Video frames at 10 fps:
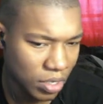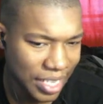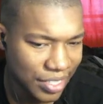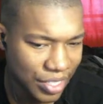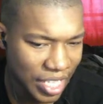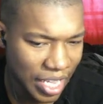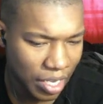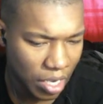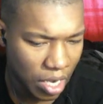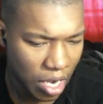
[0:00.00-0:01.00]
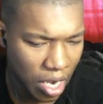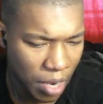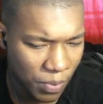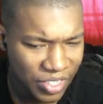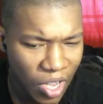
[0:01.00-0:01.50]
That's the thing.
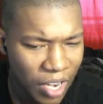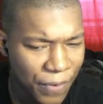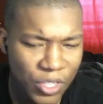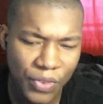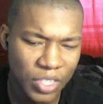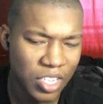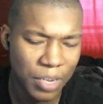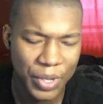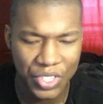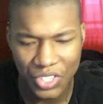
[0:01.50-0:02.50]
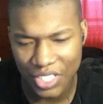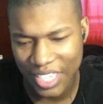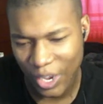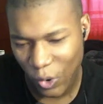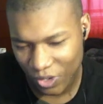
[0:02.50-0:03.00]
First of all, let's talk about the
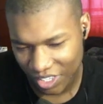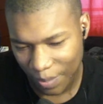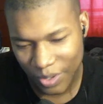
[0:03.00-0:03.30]
GTA horses.